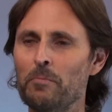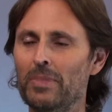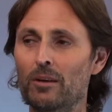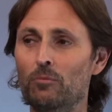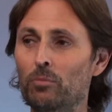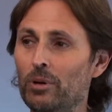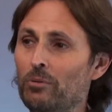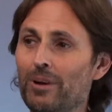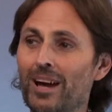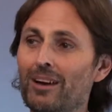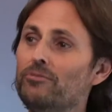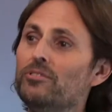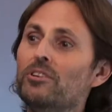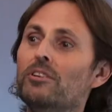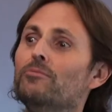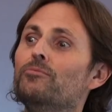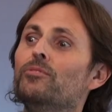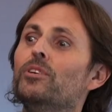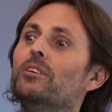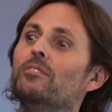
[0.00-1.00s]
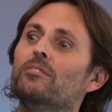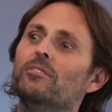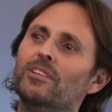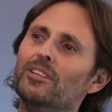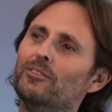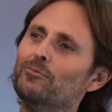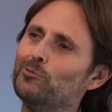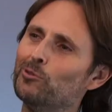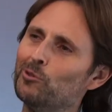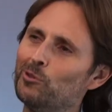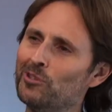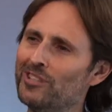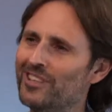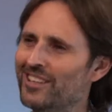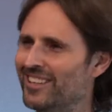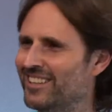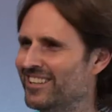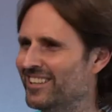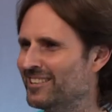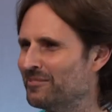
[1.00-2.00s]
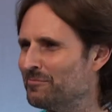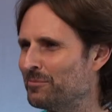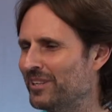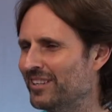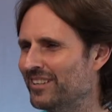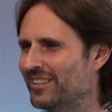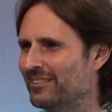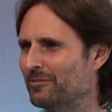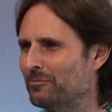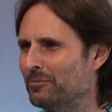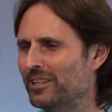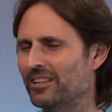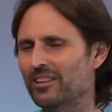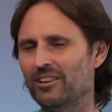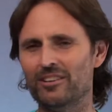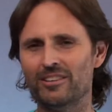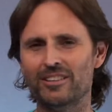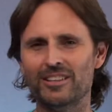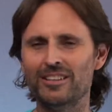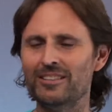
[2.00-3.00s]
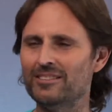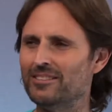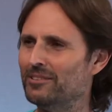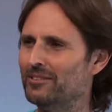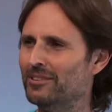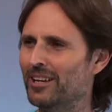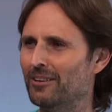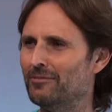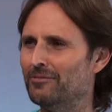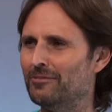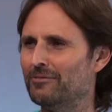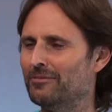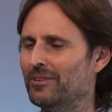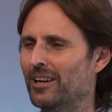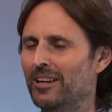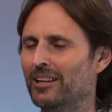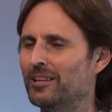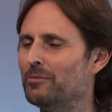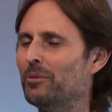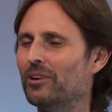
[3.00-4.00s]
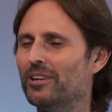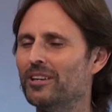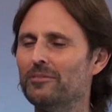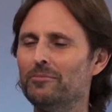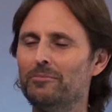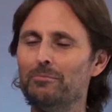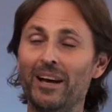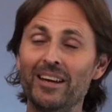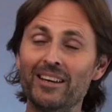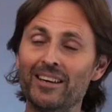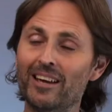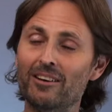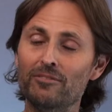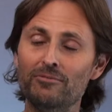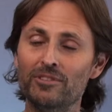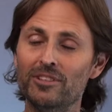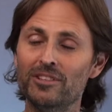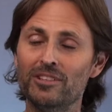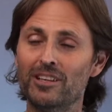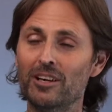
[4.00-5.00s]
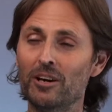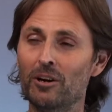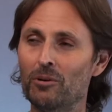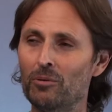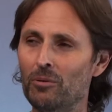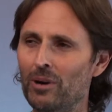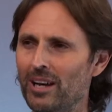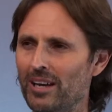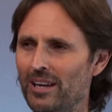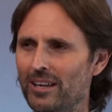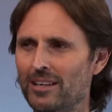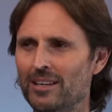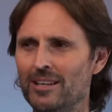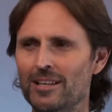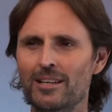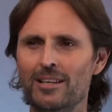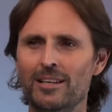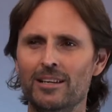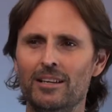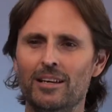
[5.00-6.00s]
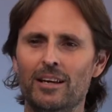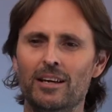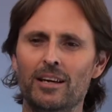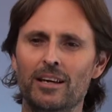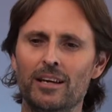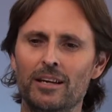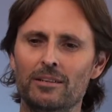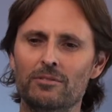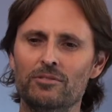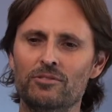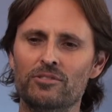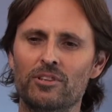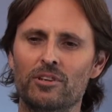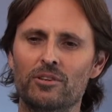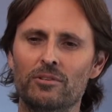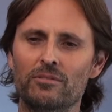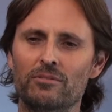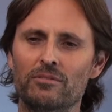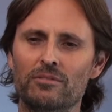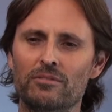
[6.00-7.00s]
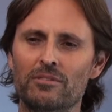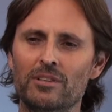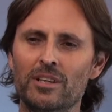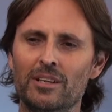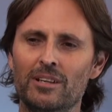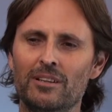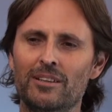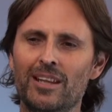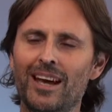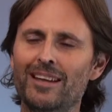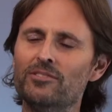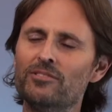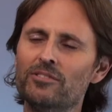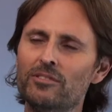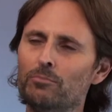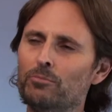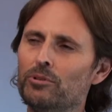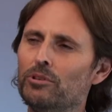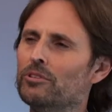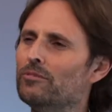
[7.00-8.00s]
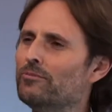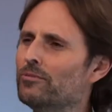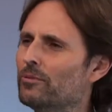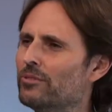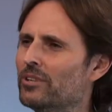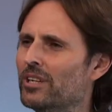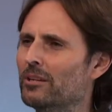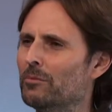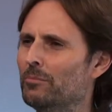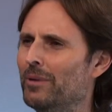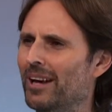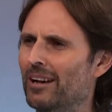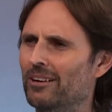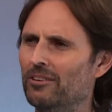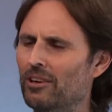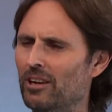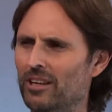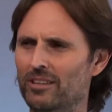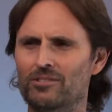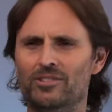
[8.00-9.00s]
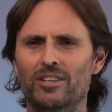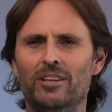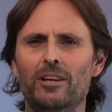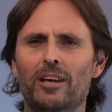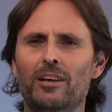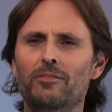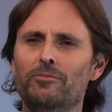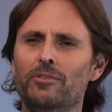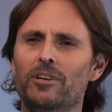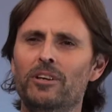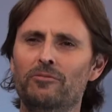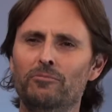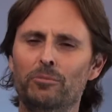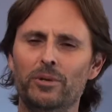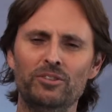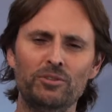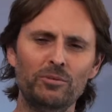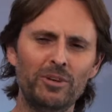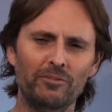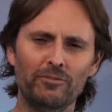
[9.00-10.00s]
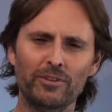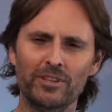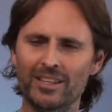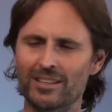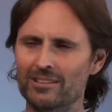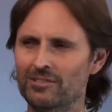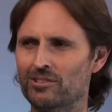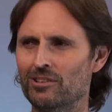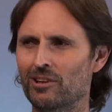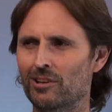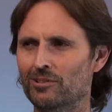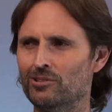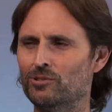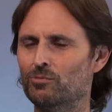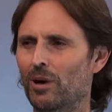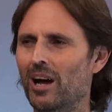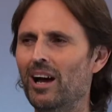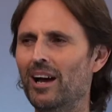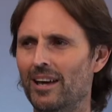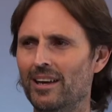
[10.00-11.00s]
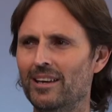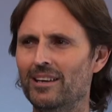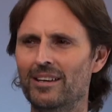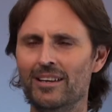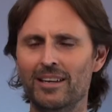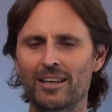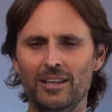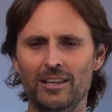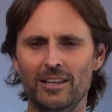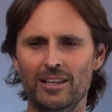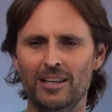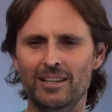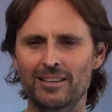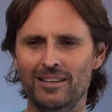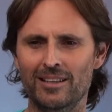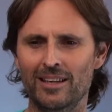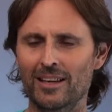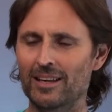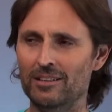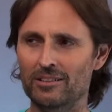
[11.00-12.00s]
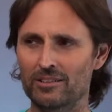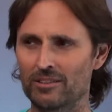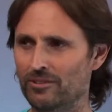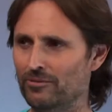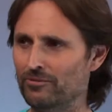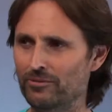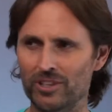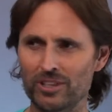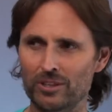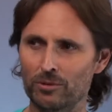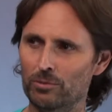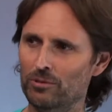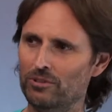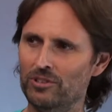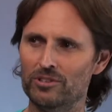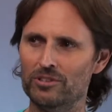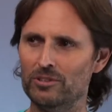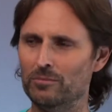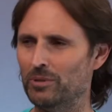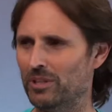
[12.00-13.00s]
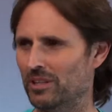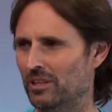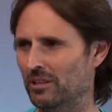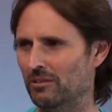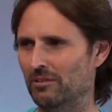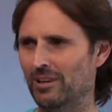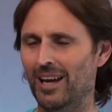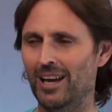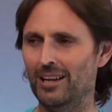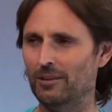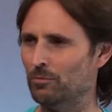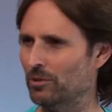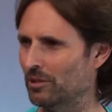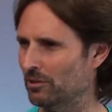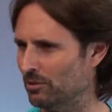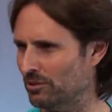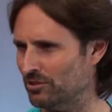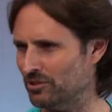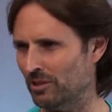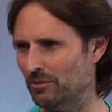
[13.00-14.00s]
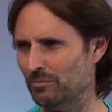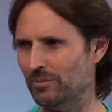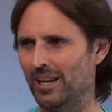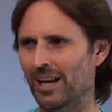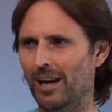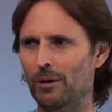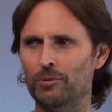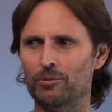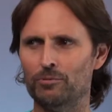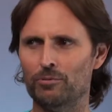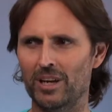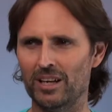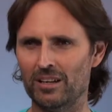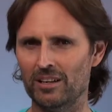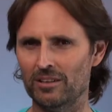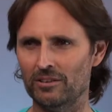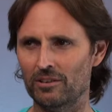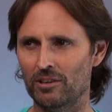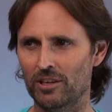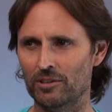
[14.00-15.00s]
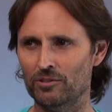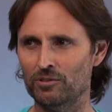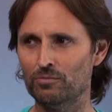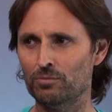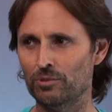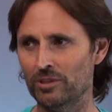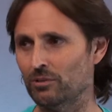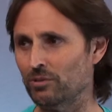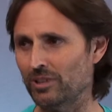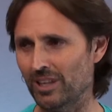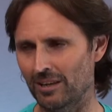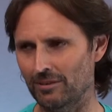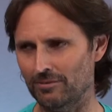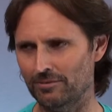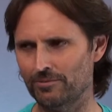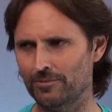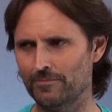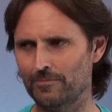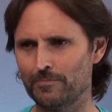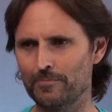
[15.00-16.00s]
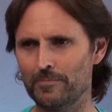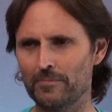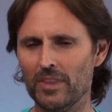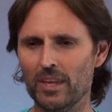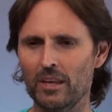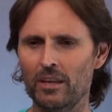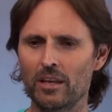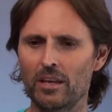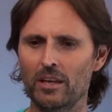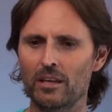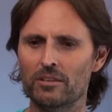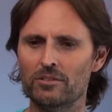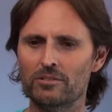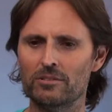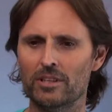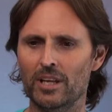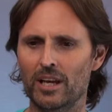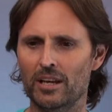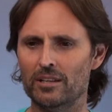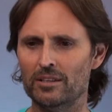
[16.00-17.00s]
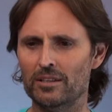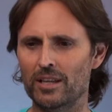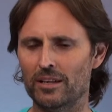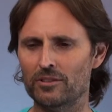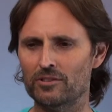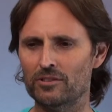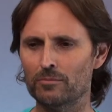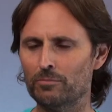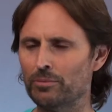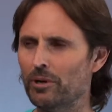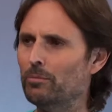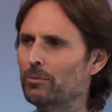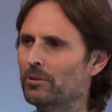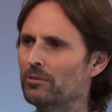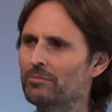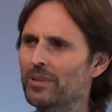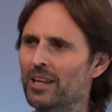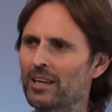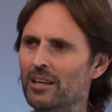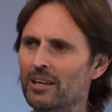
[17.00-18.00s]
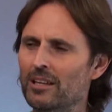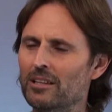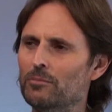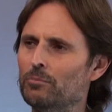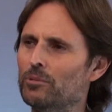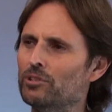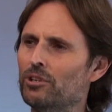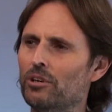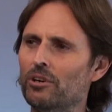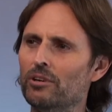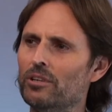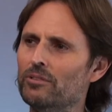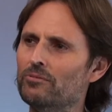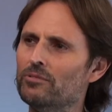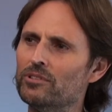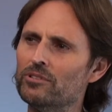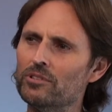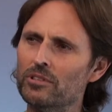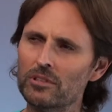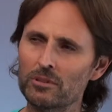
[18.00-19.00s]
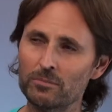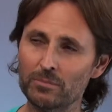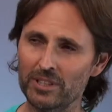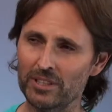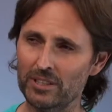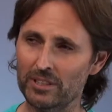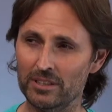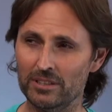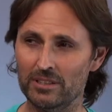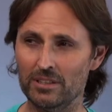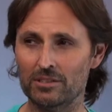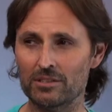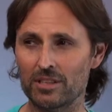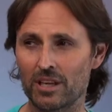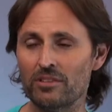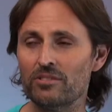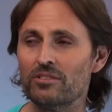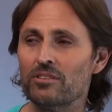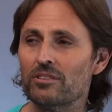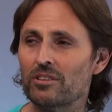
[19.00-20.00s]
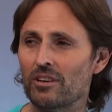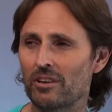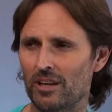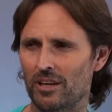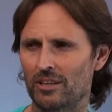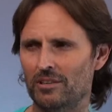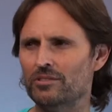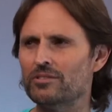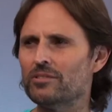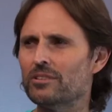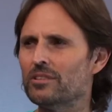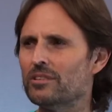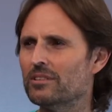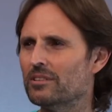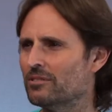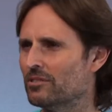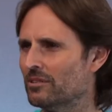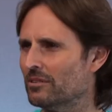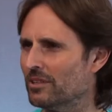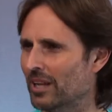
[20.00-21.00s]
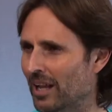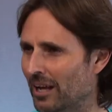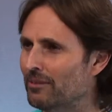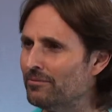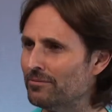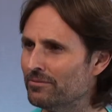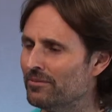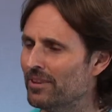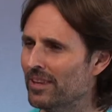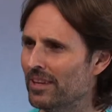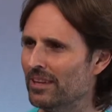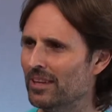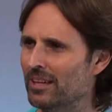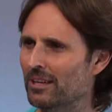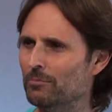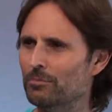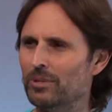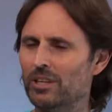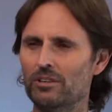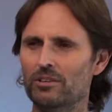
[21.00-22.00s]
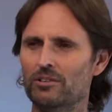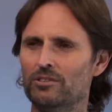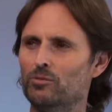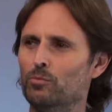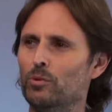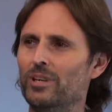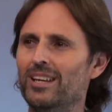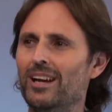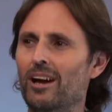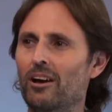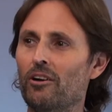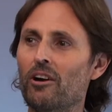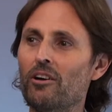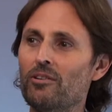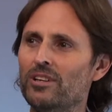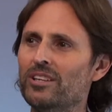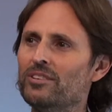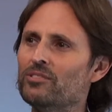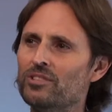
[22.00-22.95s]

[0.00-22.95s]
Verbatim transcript: we will have no fear, and therefore we, we don't need to have anybody make our fear go away. And so that's the beautiful thing about God is that if, if we do everything as God's way, in the end the fear will disappear and we'll also be able to recognize real love. Mm. So that, that's the problem. The majority of us are completely desensitized to love because we are only